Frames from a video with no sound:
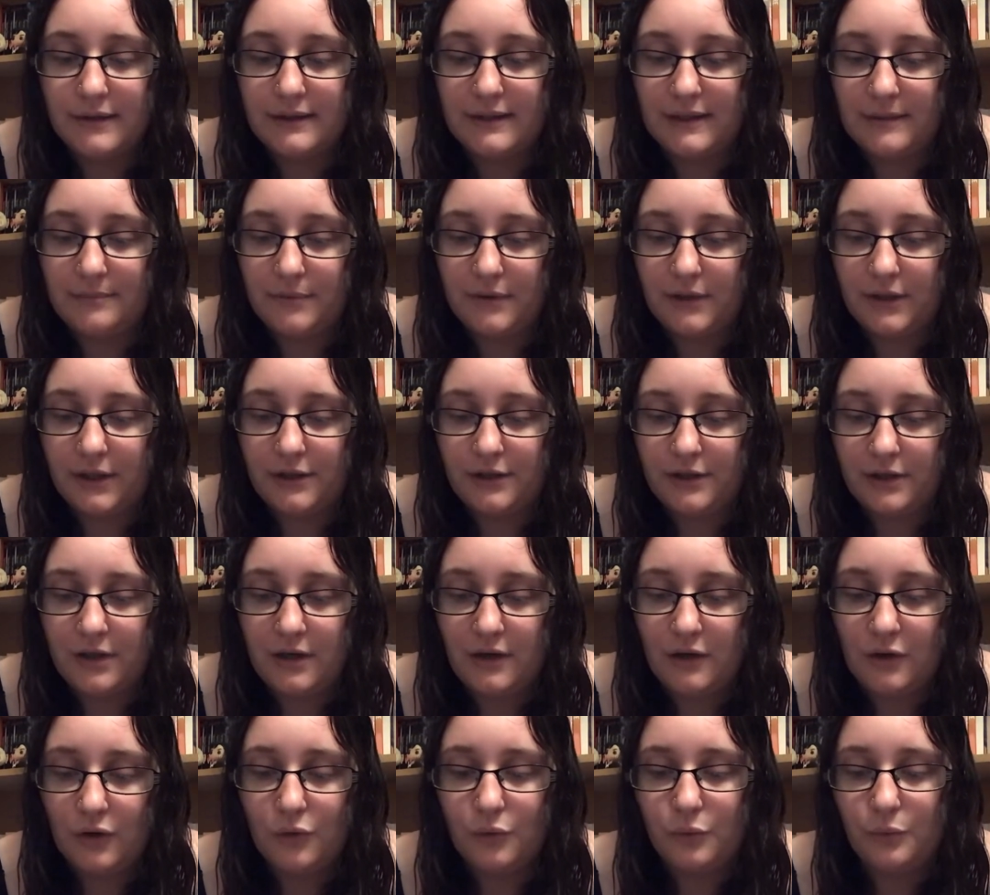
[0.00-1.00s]

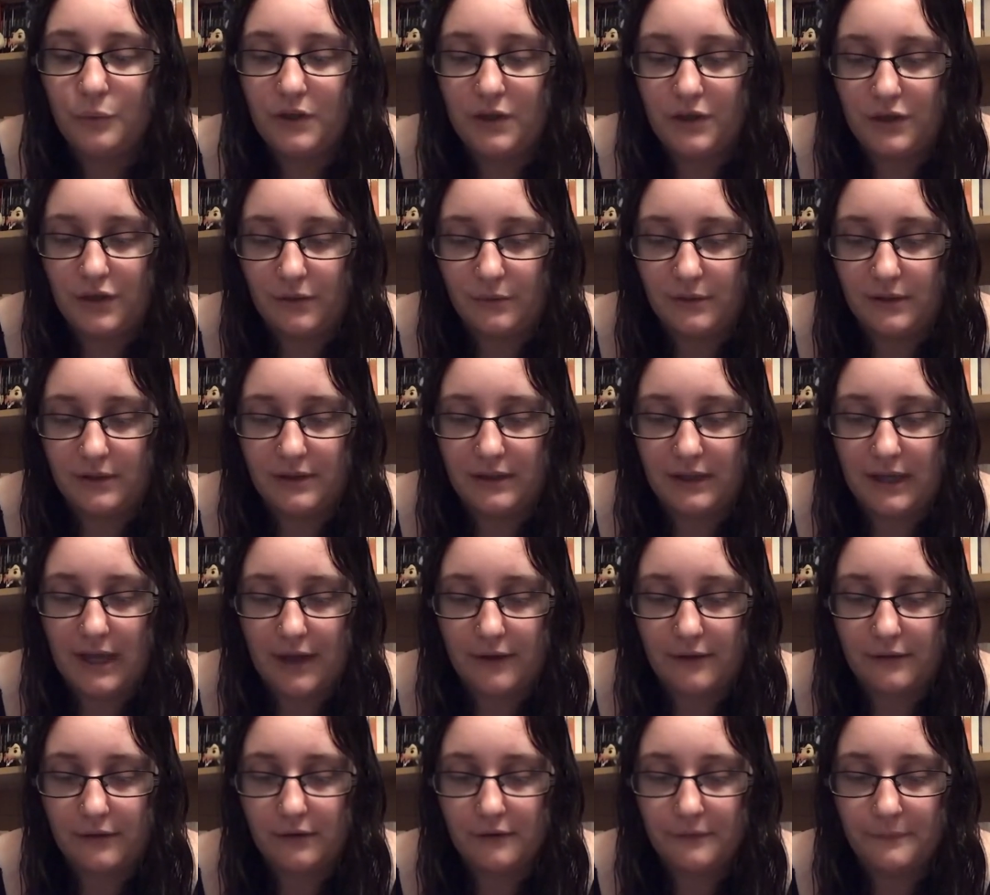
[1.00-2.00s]
Stipulation, we do it
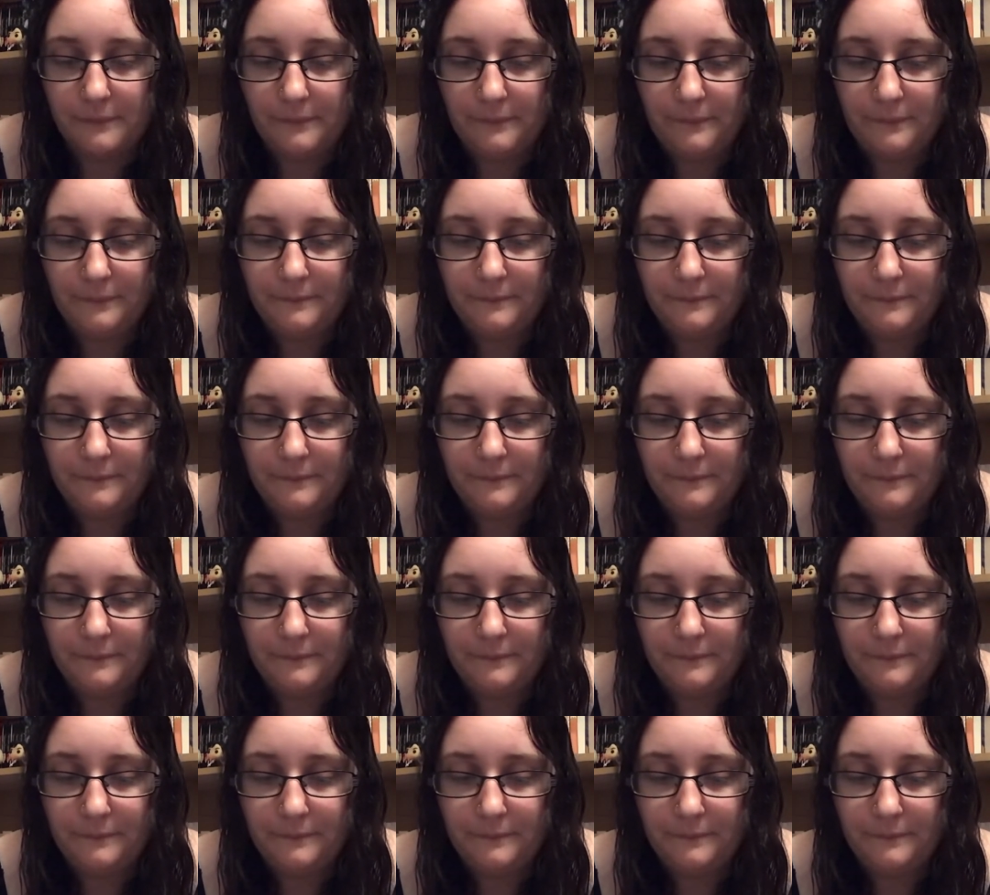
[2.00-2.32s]
together.